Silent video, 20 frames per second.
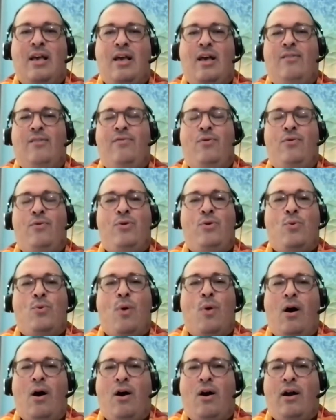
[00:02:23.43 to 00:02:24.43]
of who you
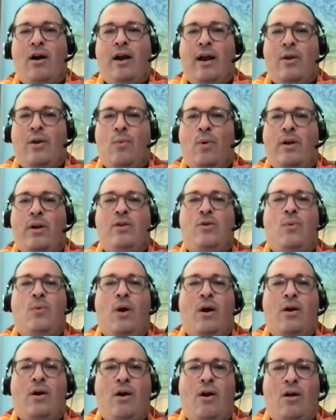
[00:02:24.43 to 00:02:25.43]
are and what you
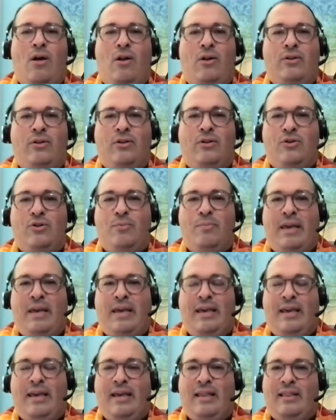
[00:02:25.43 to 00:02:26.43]
are called to
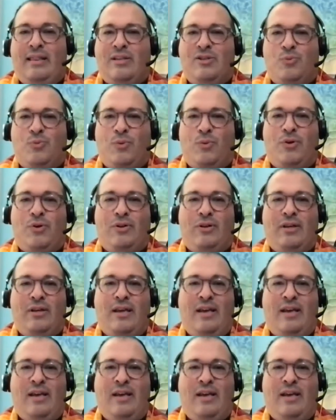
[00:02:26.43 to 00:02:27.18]
be in this world.